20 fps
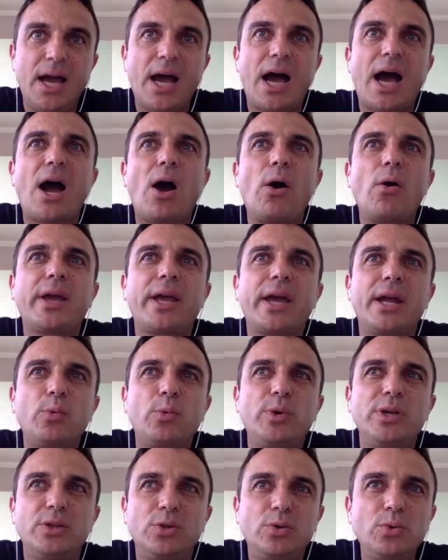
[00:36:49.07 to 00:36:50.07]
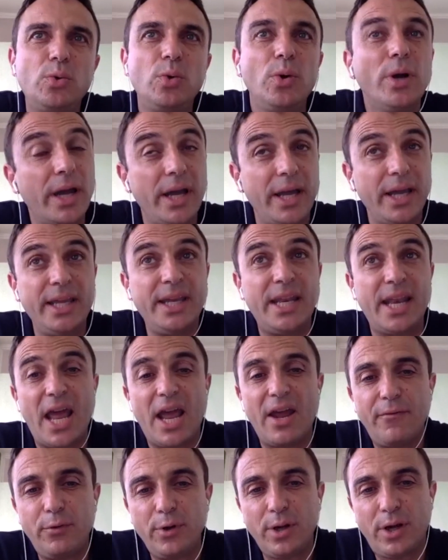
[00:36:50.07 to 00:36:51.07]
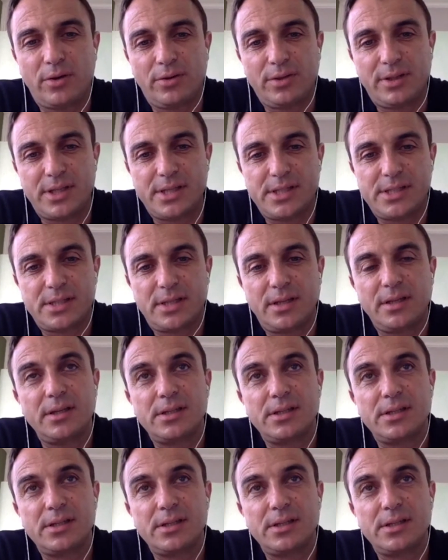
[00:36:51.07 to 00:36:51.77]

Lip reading: How can we do in every contest